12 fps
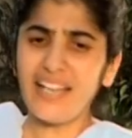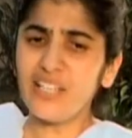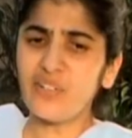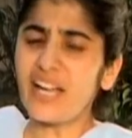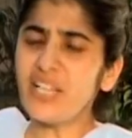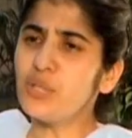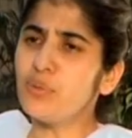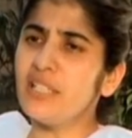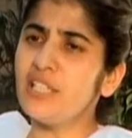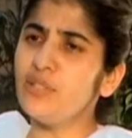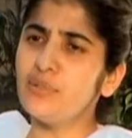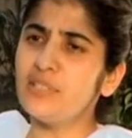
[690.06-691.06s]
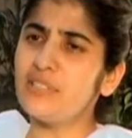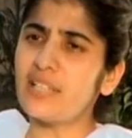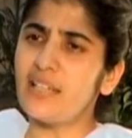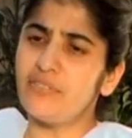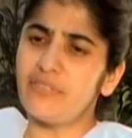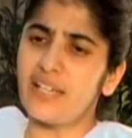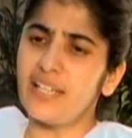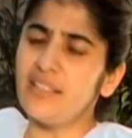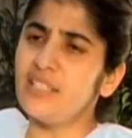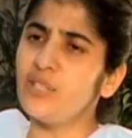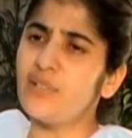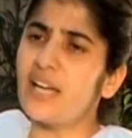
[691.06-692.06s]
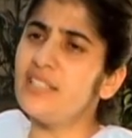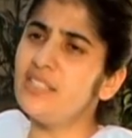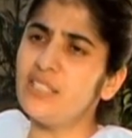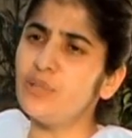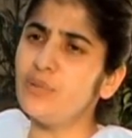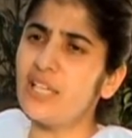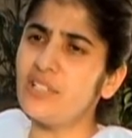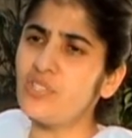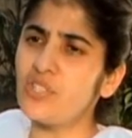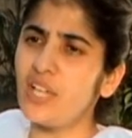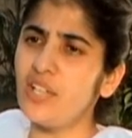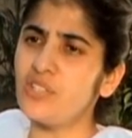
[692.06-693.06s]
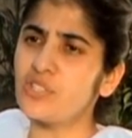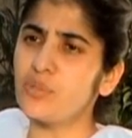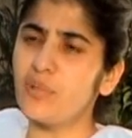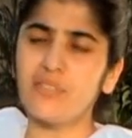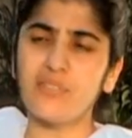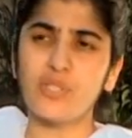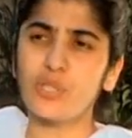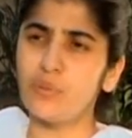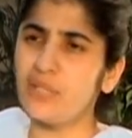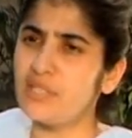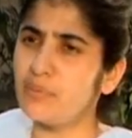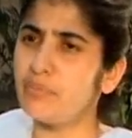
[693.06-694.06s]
And gradually you'll find that your attitude has changed, whether it's towards